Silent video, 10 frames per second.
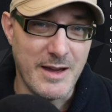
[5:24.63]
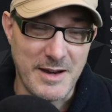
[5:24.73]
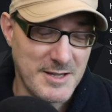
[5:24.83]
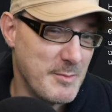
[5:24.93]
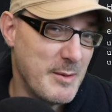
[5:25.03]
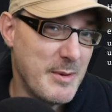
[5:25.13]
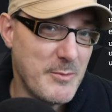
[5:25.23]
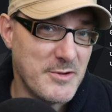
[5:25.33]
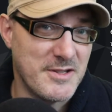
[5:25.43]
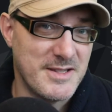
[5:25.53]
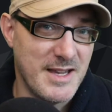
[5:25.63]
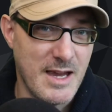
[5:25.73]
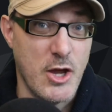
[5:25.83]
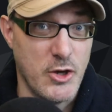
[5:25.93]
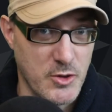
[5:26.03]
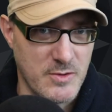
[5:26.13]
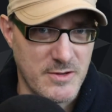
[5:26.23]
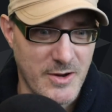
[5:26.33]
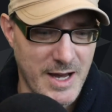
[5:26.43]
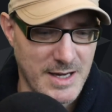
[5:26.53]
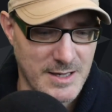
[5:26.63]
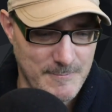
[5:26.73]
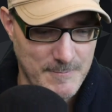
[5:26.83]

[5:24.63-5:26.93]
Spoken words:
and as my mum used to say, use your head.